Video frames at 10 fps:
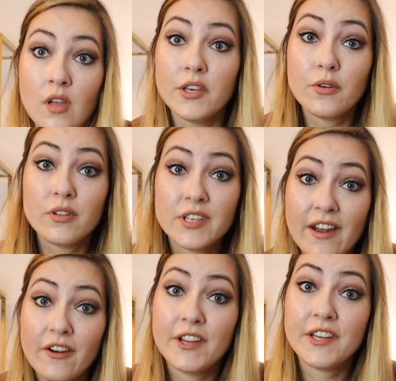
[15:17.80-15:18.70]
you could
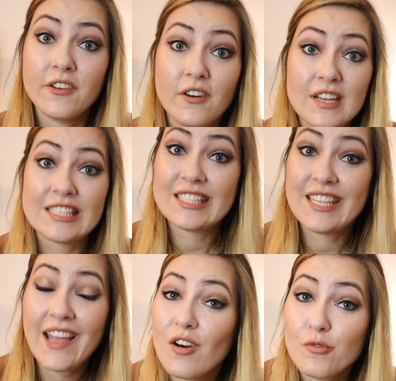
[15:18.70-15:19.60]
carry your
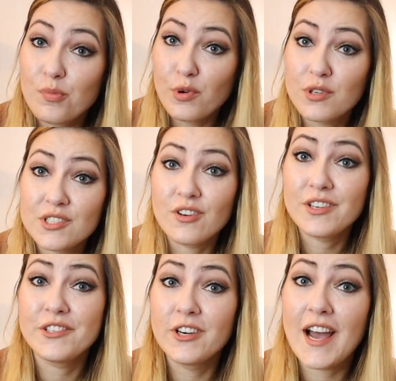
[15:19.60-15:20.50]
stack of books
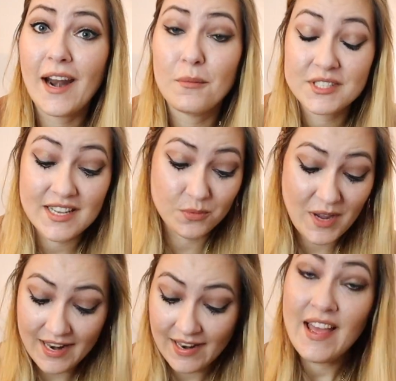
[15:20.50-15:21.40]
on your arms as
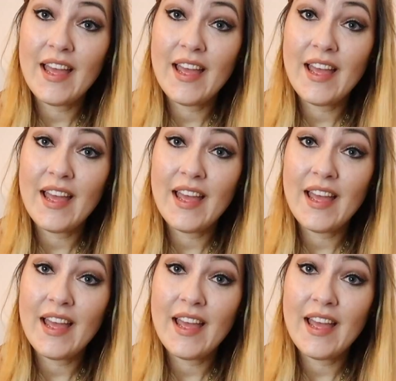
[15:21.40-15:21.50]
well,